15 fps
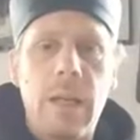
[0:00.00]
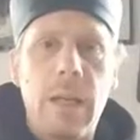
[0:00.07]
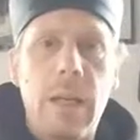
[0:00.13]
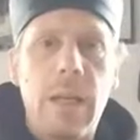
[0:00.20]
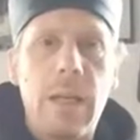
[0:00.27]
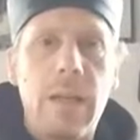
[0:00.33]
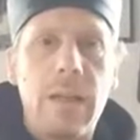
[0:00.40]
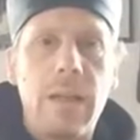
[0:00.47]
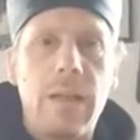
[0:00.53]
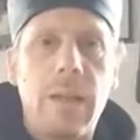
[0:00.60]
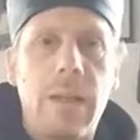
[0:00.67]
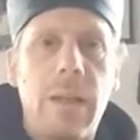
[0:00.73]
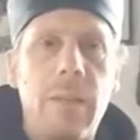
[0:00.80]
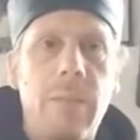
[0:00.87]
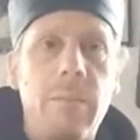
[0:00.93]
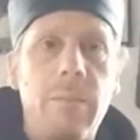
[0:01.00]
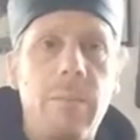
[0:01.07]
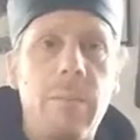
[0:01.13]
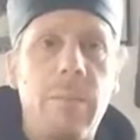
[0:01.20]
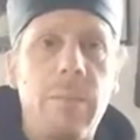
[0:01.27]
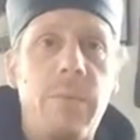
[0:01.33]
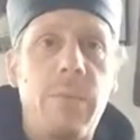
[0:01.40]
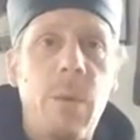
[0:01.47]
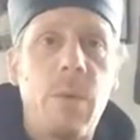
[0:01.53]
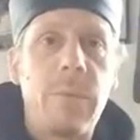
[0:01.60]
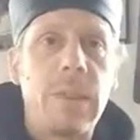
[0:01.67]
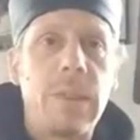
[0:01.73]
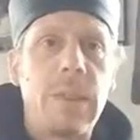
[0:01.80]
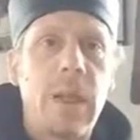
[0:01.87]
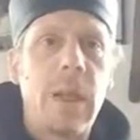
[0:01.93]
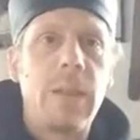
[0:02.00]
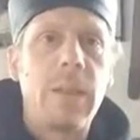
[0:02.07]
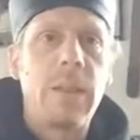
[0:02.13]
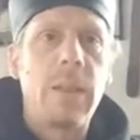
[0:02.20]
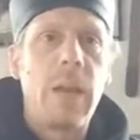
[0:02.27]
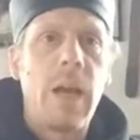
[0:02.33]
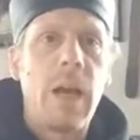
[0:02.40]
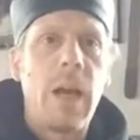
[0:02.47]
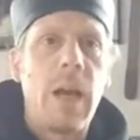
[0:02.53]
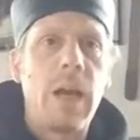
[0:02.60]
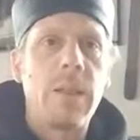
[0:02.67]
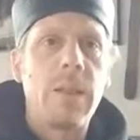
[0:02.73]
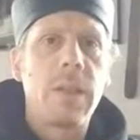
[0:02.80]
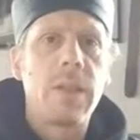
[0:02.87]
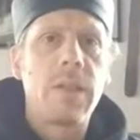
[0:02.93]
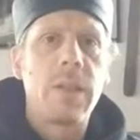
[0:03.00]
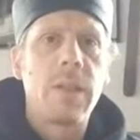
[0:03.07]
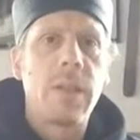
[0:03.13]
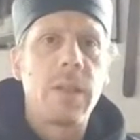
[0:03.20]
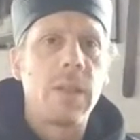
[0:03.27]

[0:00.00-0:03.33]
And before we start, I just